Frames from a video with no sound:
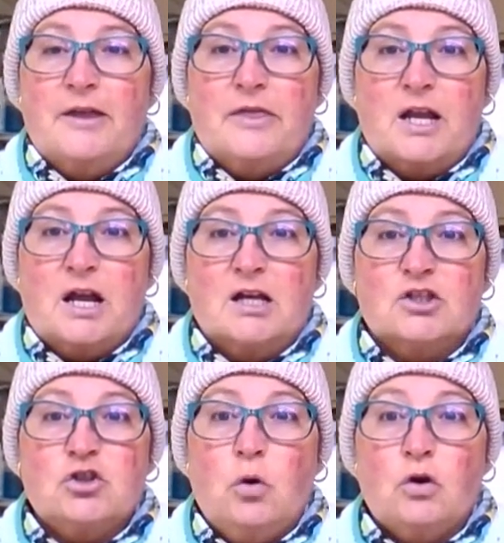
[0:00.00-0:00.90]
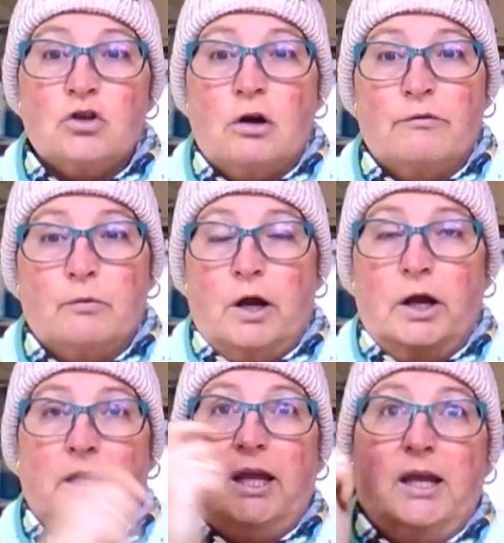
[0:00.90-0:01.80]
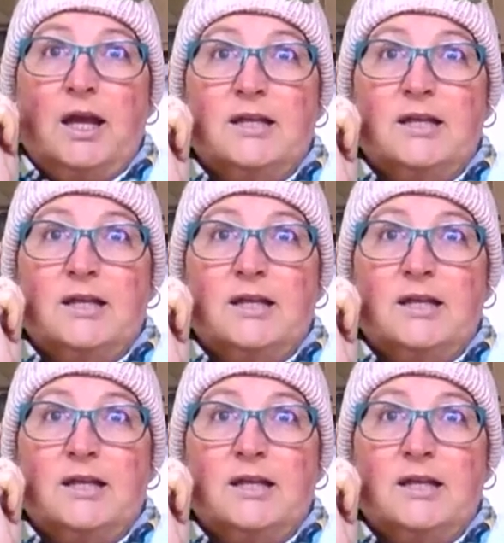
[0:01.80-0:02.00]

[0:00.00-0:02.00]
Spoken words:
that are sort of working.